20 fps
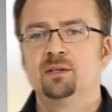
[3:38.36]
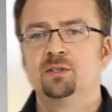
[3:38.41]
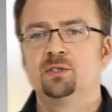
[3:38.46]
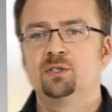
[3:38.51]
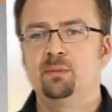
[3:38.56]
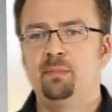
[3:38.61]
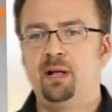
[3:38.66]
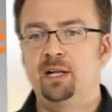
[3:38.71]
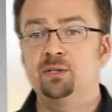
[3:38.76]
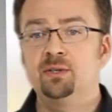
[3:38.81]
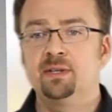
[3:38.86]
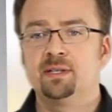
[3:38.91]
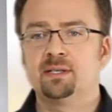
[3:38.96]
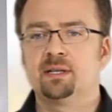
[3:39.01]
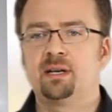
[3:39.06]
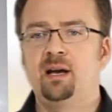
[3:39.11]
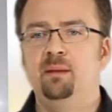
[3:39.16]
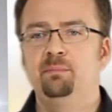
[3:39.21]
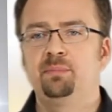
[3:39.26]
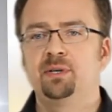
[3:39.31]
Gemalto as a
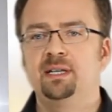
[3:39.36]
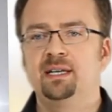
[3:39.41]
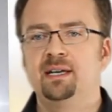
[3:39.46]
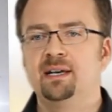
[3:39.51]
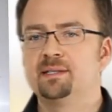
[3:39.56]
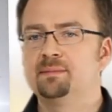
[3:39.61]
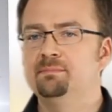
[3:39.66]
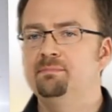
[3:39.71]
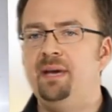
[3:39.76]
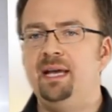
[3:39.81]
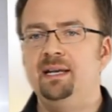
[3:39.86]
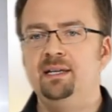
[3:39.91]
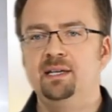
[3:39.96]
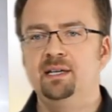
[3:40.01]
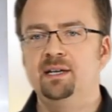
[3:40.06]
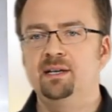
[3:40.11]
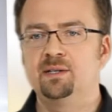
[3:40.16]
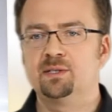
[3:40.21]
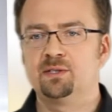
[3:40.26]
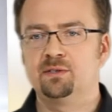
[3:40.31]
company has many
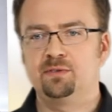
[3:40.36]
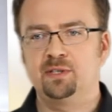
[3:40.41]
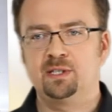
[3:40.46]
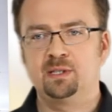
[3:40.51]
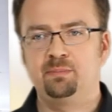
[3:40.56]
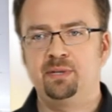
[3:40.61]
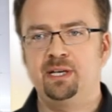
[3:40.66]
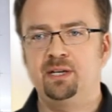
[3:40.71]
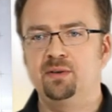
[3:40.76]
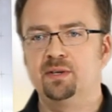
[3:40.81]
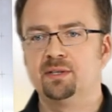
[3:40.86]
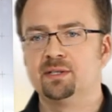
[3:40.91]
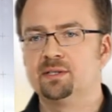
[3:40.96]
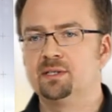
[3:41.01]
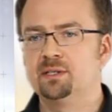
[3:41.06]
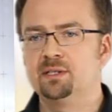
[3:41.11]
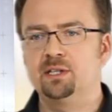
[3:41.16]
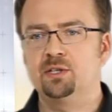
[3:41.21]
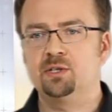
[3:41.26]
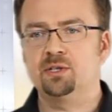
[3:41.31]
years of
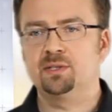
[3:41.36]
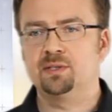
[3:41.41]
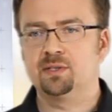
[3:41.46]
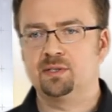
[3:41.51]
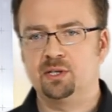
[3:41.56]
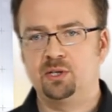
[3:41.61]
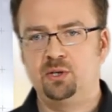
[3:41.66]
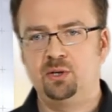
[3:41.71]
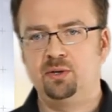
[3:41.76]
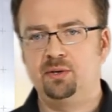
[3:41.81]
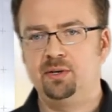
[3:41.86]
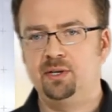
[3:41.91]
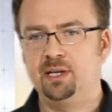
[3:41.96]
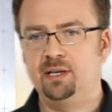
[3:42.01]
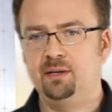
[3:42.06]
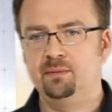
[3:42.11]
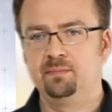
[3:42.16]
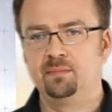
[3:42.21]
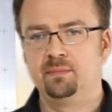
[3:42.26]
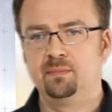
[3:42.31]
experience in digital
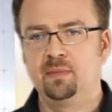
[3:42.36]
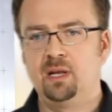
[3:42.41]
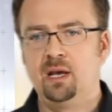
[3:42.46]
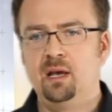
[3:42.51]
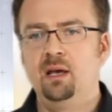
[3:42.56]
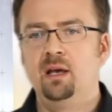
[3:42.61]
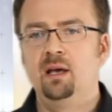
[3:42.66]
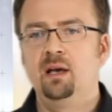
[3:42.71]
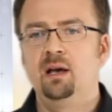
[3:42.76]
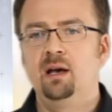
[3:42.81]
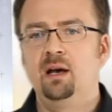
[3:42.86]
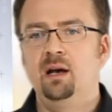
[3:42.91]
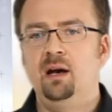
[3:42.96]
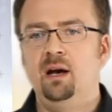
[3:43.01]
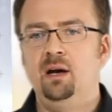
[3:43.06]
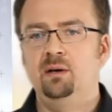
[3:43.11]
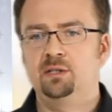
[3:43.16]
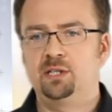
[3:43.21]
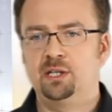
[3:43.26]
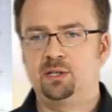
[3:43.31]
security.
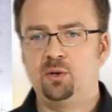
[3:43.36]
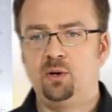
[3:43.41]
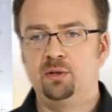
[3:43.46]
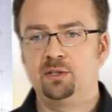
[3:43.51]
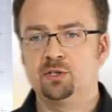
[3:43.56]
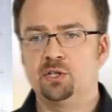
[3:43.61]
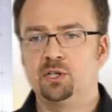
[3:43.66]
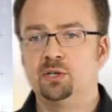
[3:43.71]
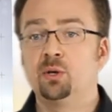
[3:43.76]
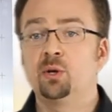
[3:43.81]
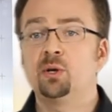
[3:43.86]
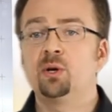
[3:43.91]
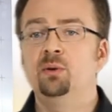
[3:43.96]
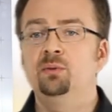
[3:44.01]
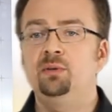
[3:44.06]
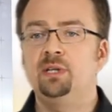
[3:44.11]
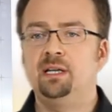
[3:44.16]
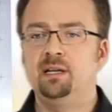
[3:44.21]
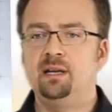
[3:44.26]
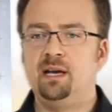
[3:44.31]
Our technology not
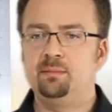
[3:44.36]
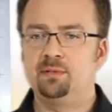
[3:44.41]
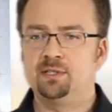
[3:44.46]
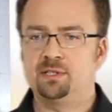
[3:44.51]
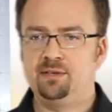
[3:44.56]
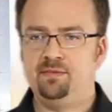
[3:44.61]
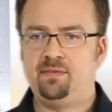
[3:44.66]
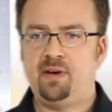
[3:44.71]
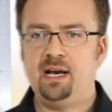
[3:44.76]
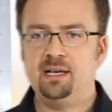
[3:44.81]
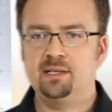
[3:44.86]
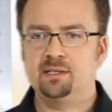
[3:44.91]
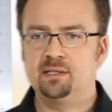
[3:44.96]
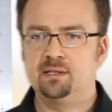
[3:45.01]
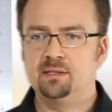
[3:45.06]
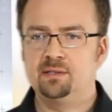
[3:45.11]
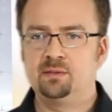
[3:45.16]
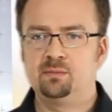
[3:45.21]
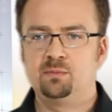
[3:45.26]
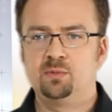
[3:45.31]
only enables
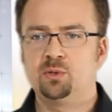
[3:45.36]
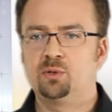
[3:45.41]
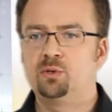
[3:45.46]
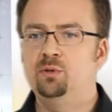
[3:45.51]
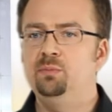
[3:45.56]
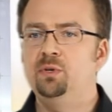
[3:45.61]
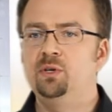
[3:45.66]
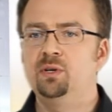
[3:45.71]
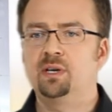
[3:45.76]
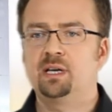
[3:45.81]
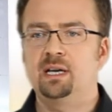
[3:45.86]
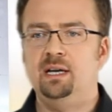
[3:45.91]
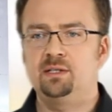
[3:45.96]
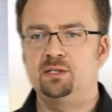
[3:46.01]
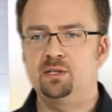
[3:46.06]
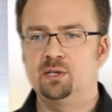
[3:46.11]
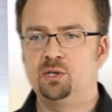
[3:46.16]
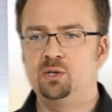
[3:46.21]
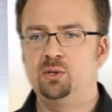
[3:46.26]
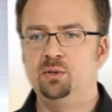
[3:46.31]
devices to communicate
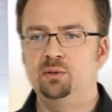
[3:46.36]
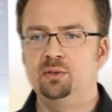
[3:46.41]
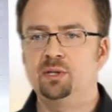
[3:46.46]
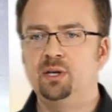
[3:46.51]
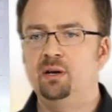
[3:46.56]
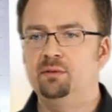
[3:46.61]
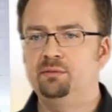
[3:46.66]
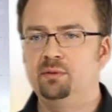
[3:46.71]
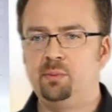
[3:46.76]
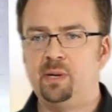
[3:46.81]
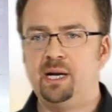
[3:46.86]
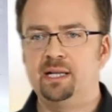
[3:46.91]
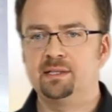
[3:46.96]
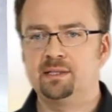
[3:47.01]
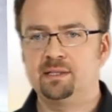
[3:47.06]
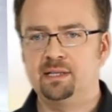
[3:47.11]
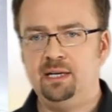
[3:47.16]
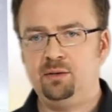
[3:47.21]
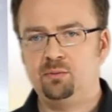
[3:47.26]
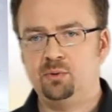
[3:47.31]
securely over
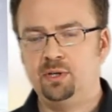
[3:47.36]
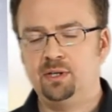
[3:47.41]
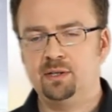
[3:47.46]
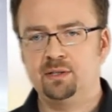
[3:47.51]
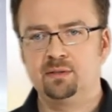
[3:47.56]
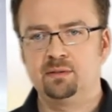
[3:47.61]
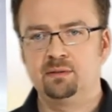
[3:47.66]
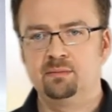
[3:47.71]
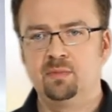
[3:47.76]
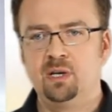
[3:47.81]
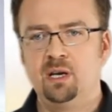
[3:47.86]
wireless networks,